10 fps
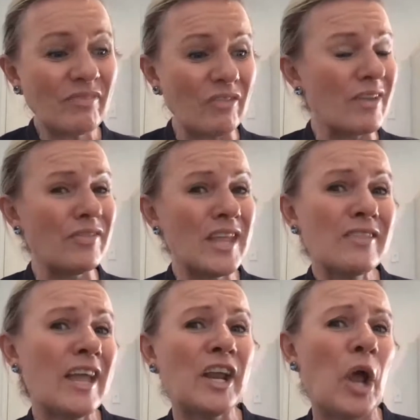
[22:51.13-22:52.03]
They think
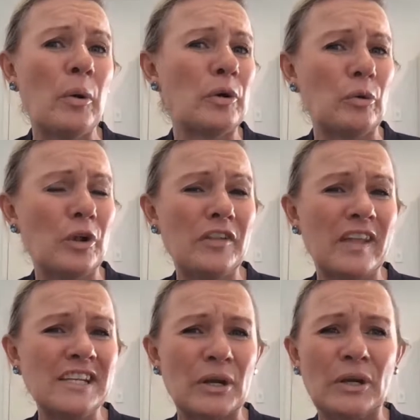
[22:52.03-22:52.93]
they know it all and
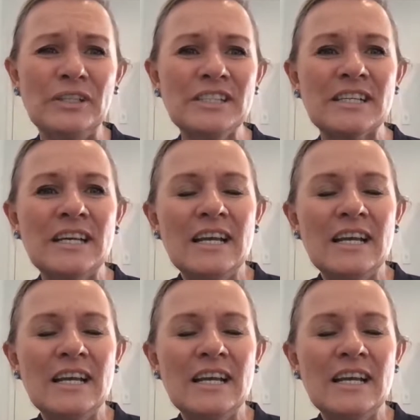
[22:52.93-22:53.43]
they don't.